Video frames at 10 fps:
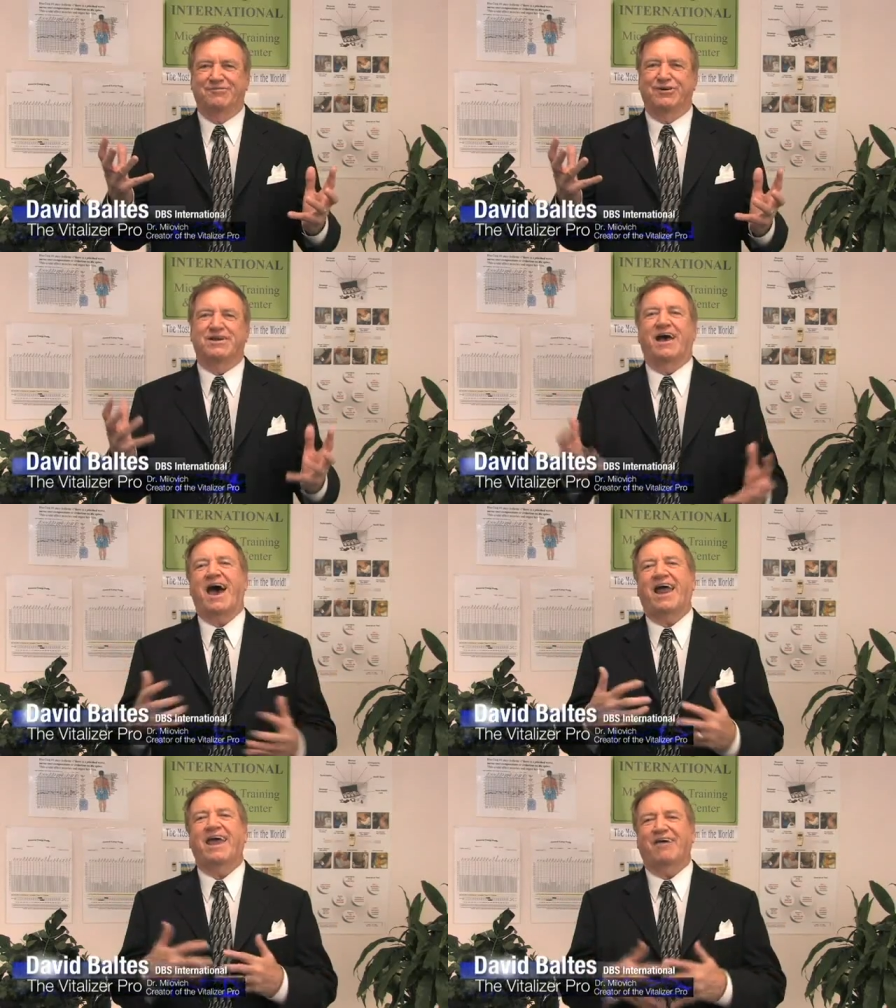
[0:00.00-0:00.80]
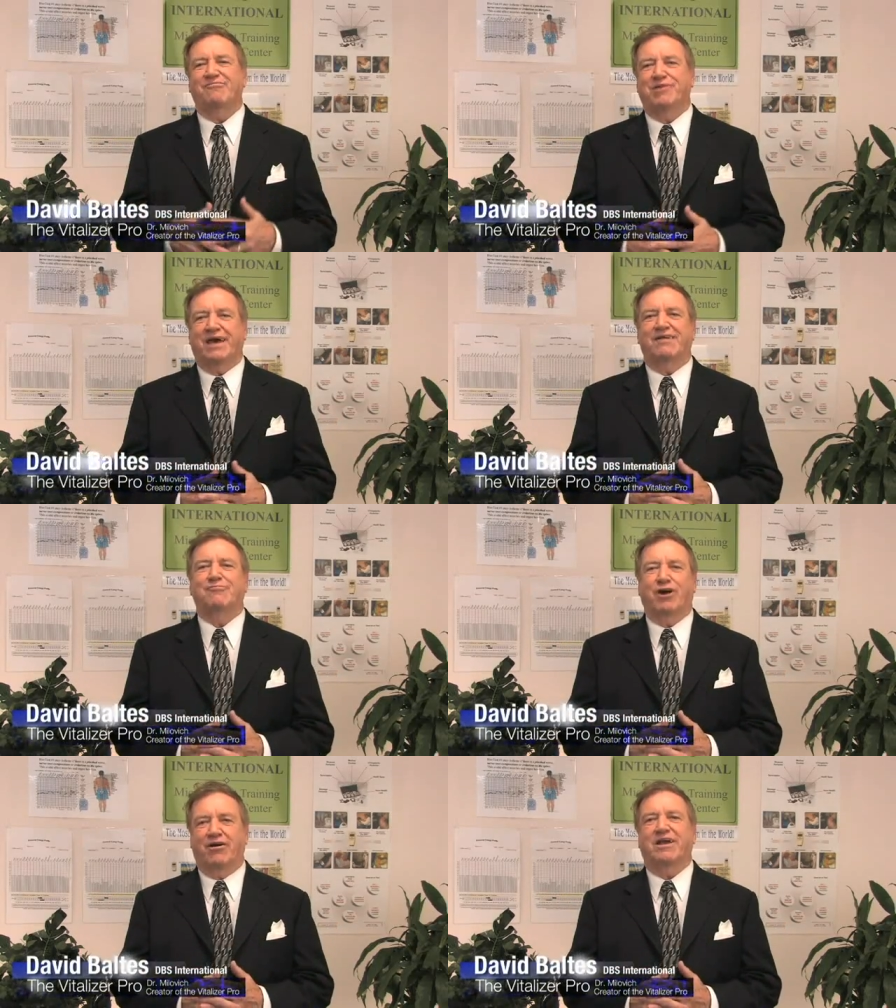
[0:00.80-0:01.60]
would not have been
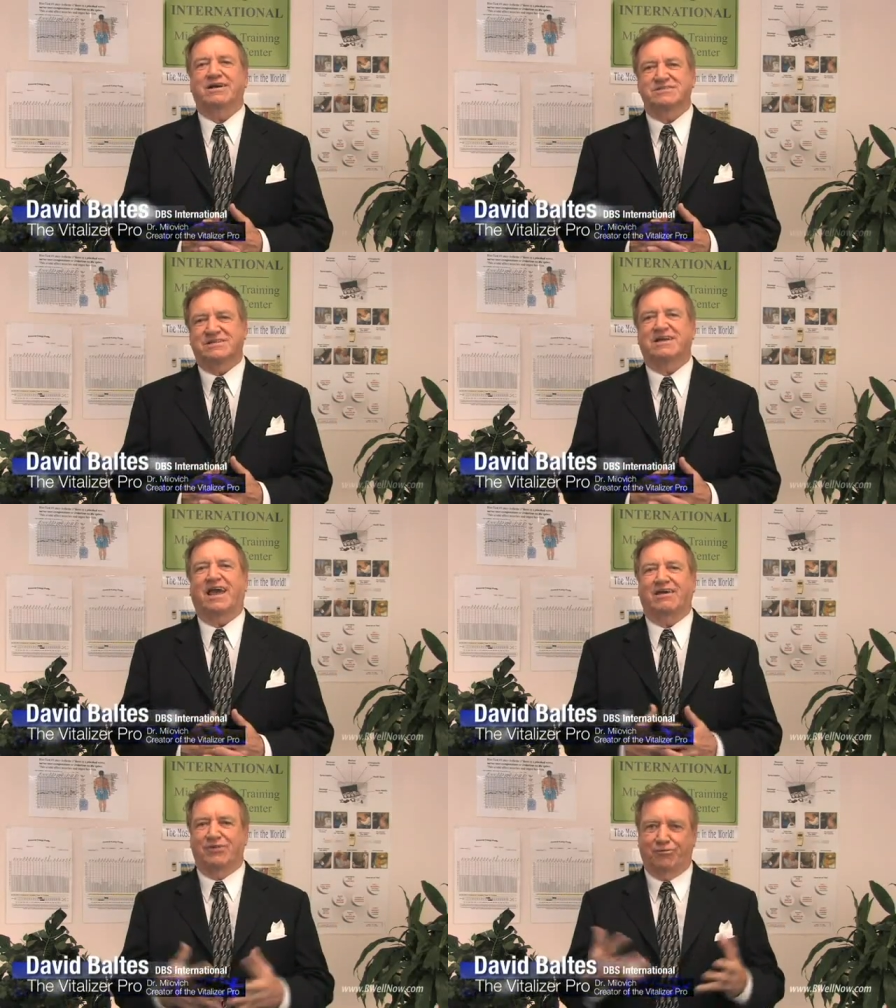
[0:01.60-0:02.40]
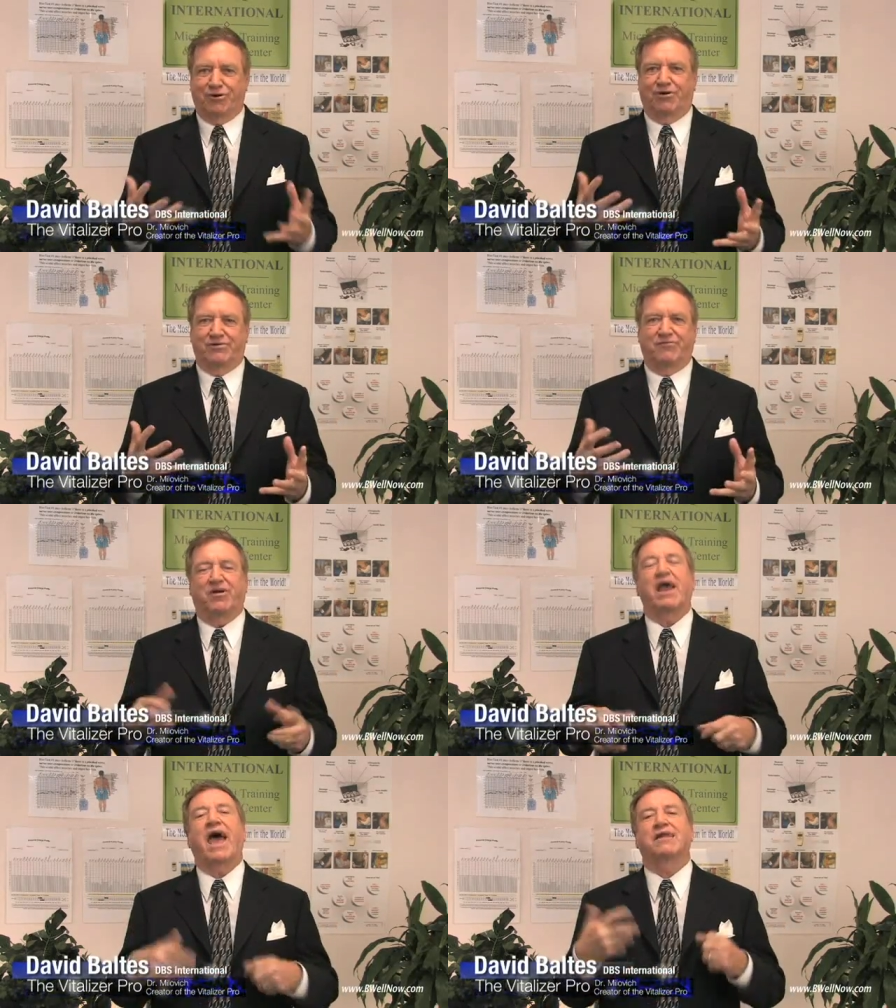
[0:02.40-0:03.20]
where it is today in the world if
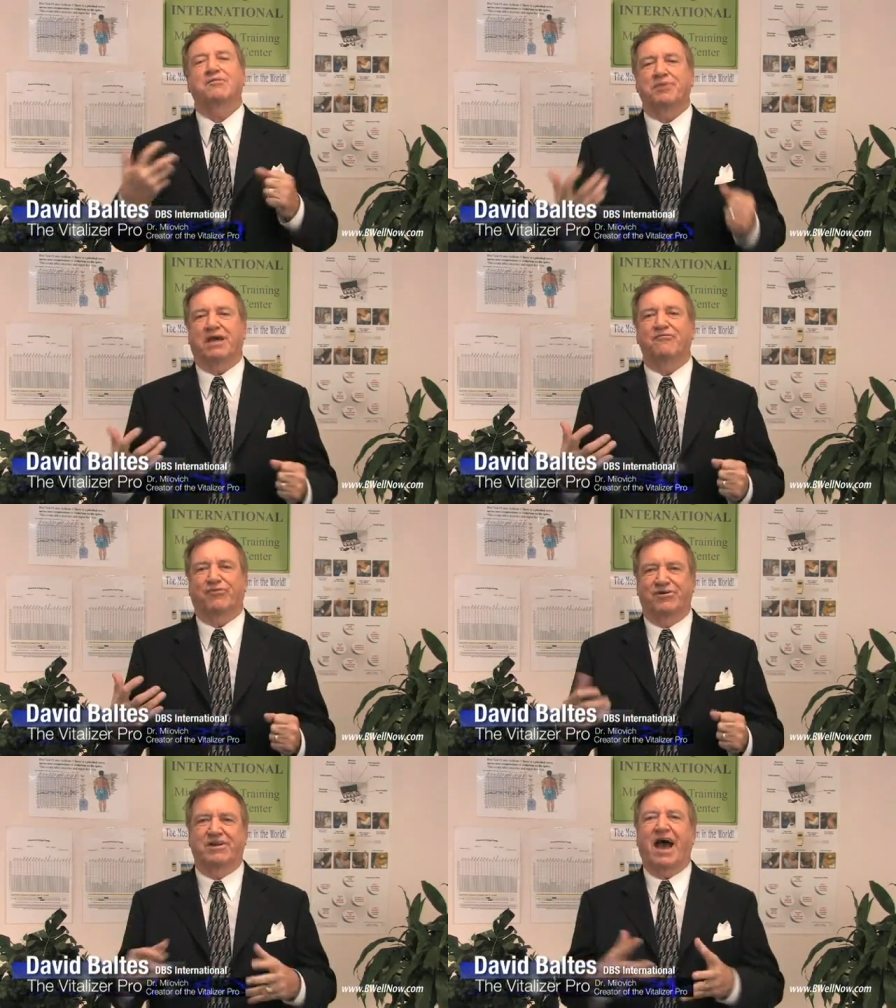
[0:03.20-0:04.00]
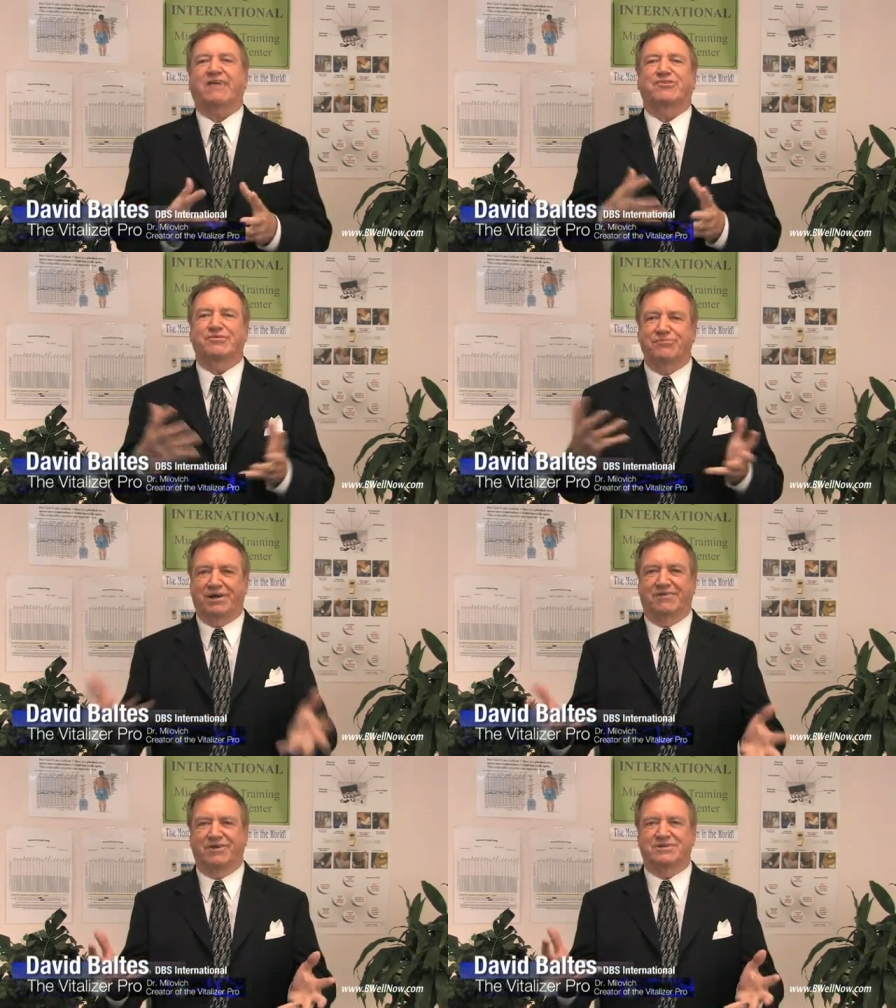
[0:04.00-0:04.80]
it hadn't been for Dr.
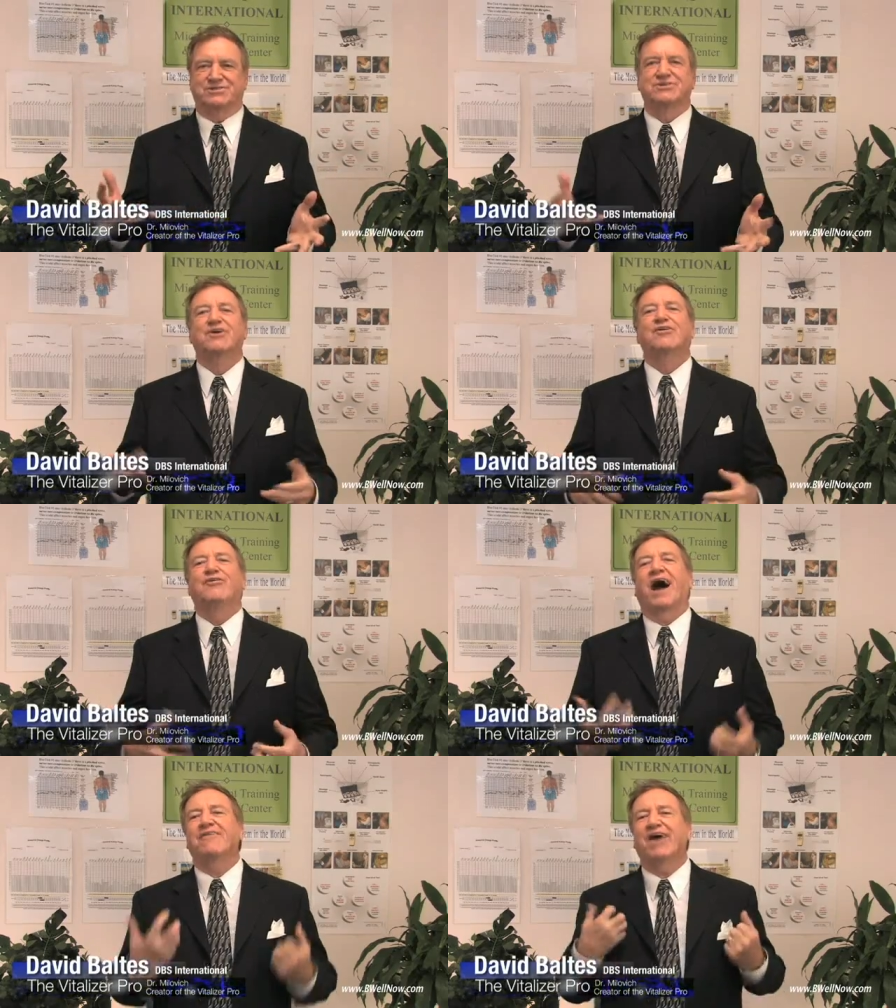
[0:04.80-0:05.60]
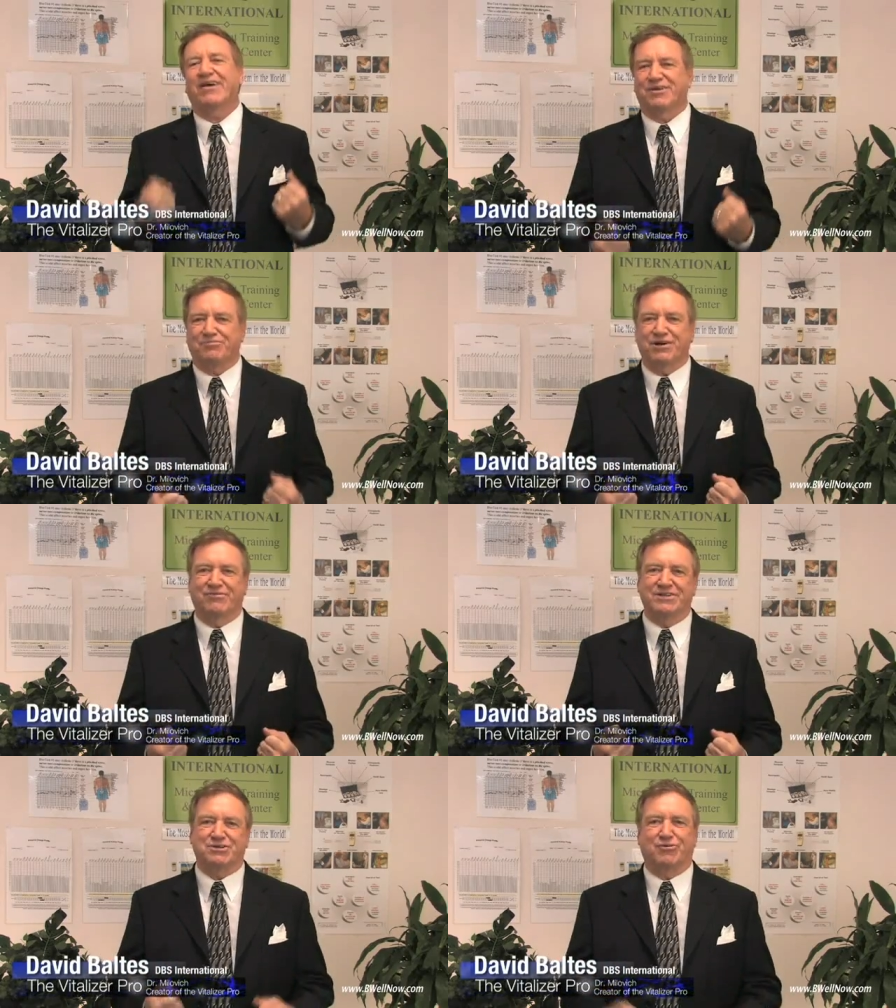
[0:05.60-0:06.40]
Milovich, who I've had the
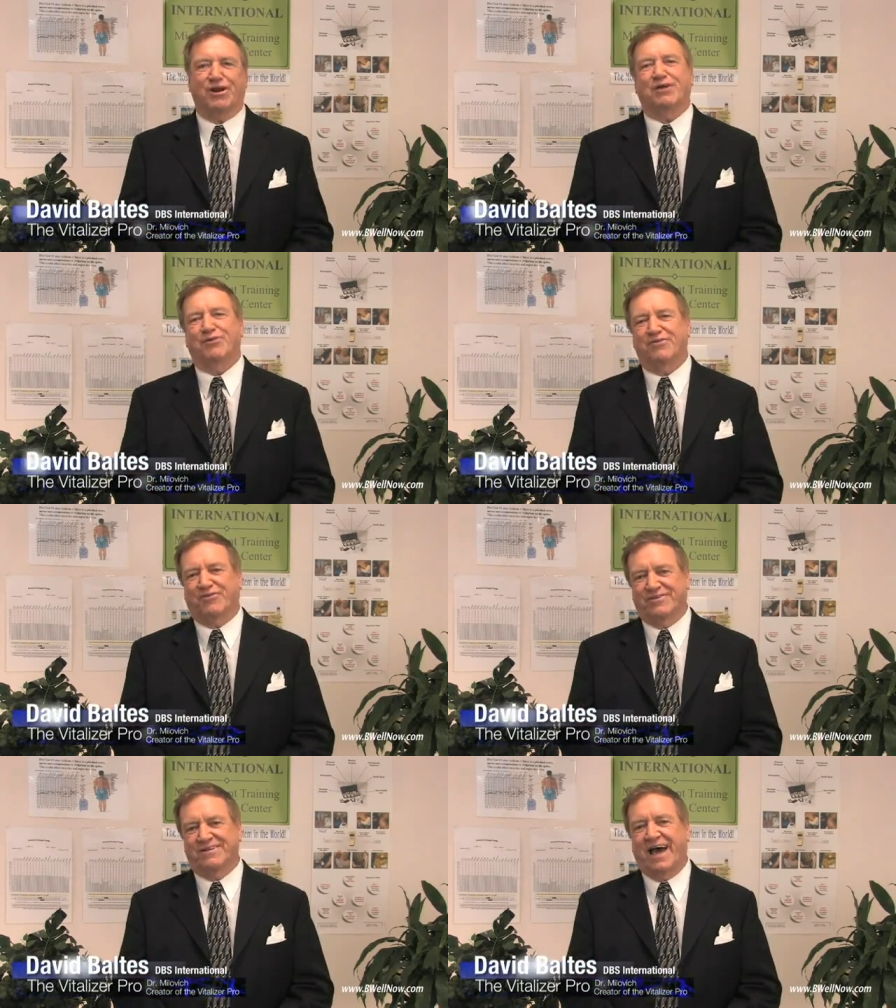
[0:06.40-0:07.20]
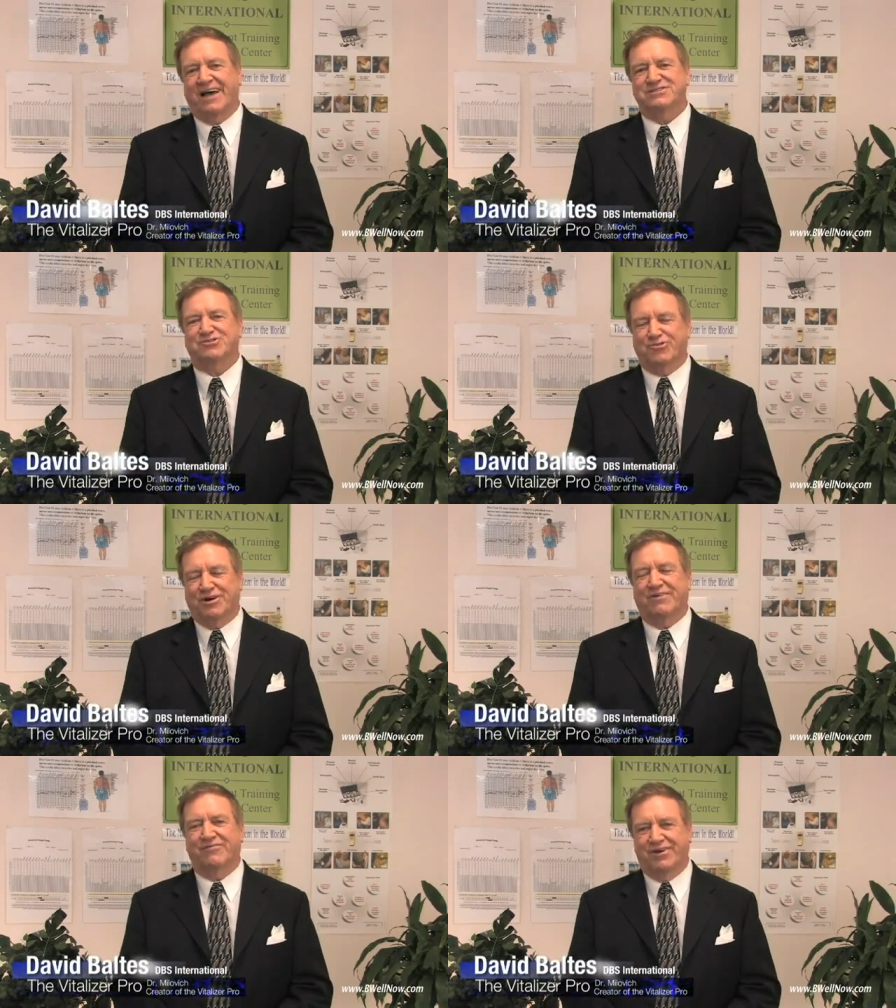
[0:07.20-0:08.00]
privilege of working with for the last
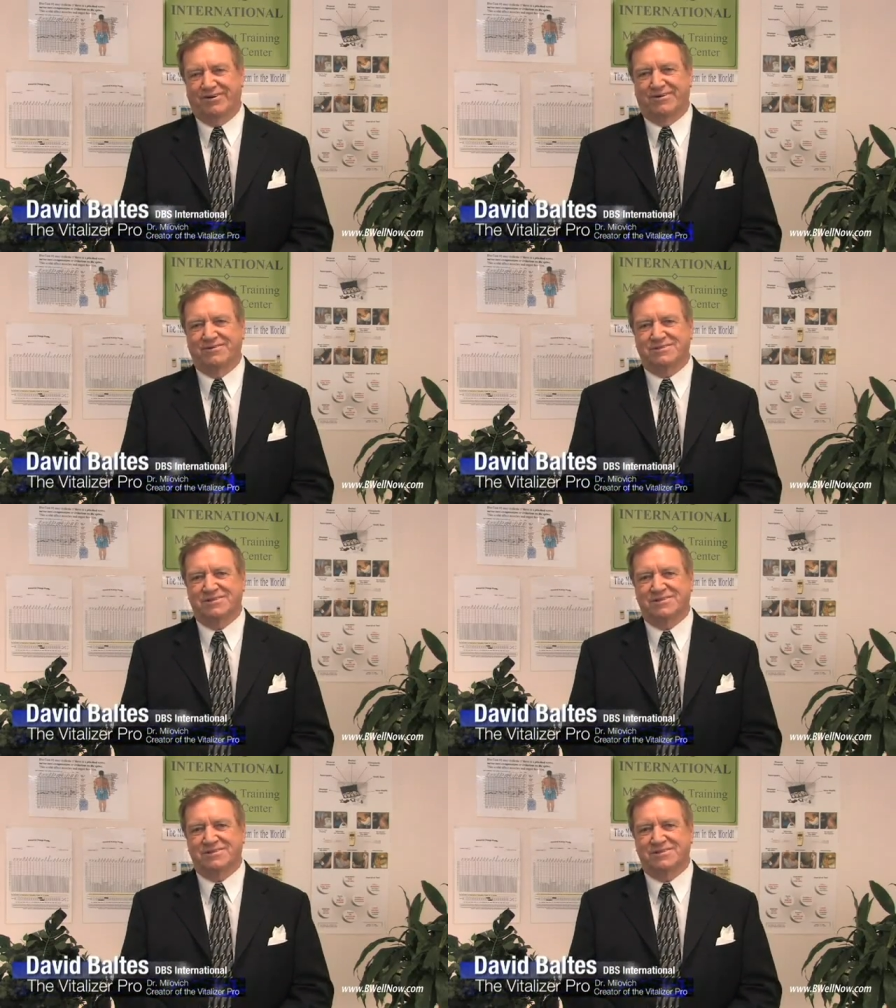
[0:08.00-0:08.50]
12 years.